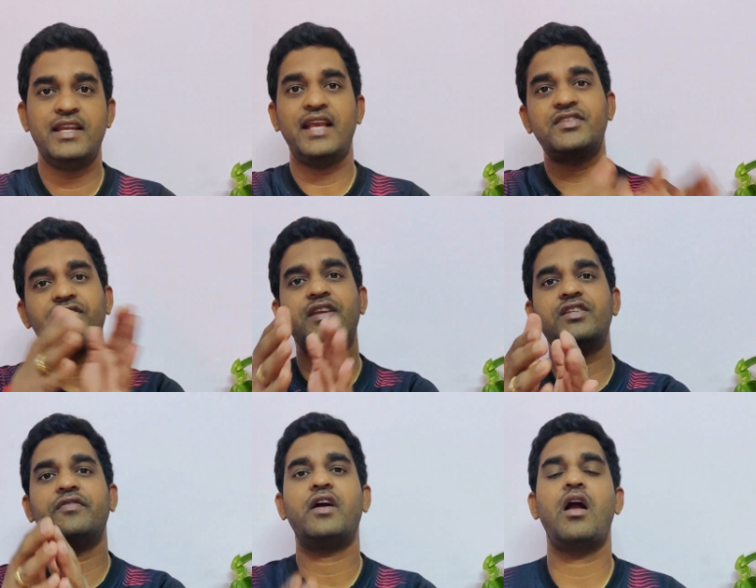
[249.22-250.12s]
the next
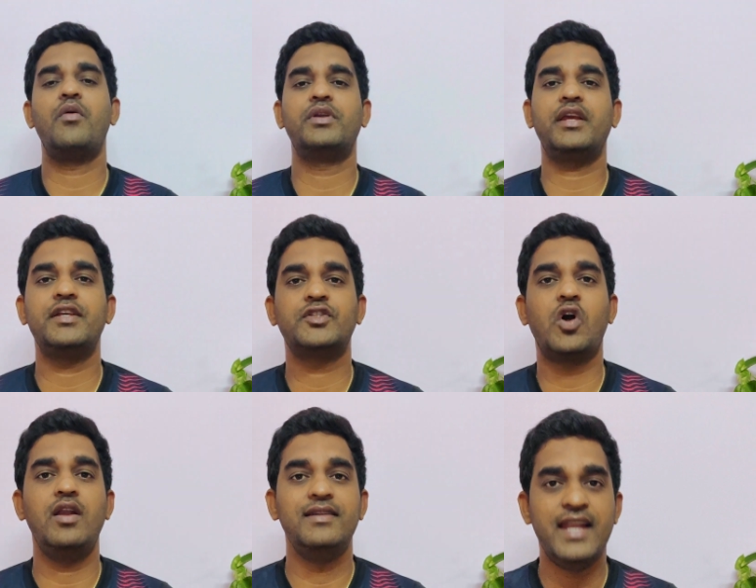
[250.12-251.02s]
stage of accounting is
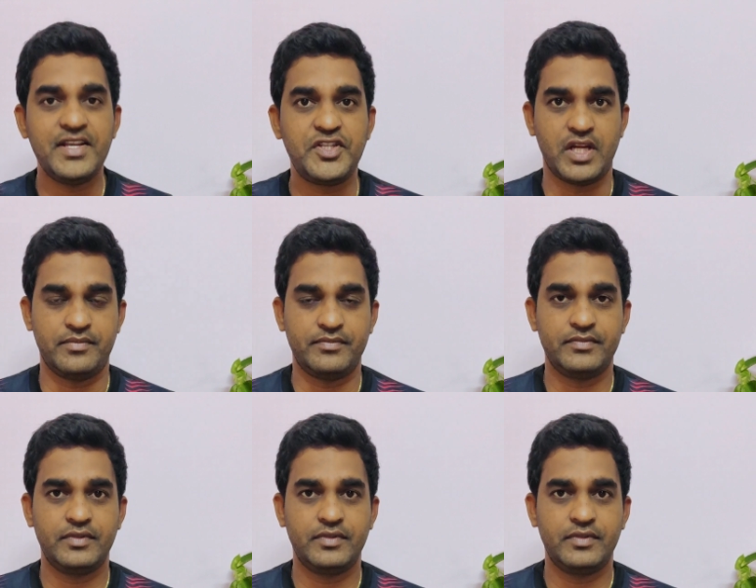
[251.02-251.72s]
called ledger.